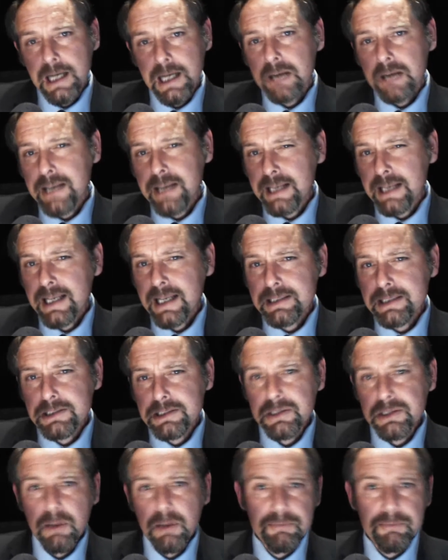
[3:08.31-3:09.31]
Okay, let's
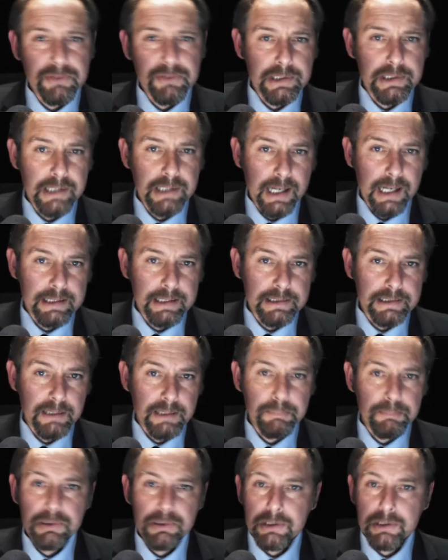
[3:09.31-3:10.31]
stop for a second
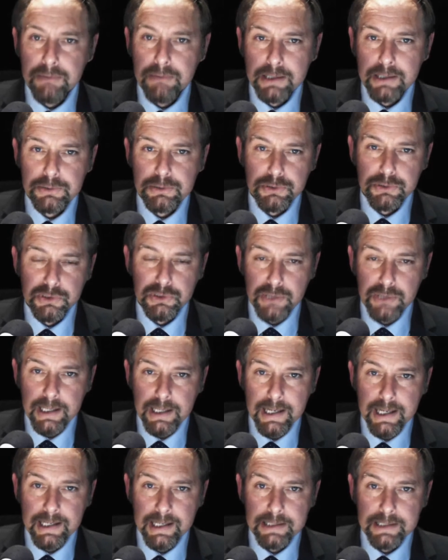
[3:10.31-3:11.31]
and put the record
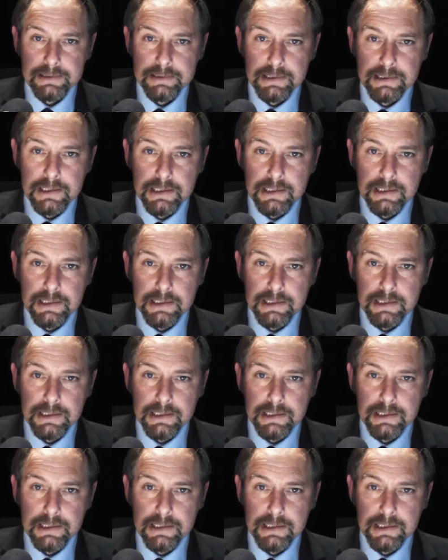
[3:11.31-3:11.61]
straight here.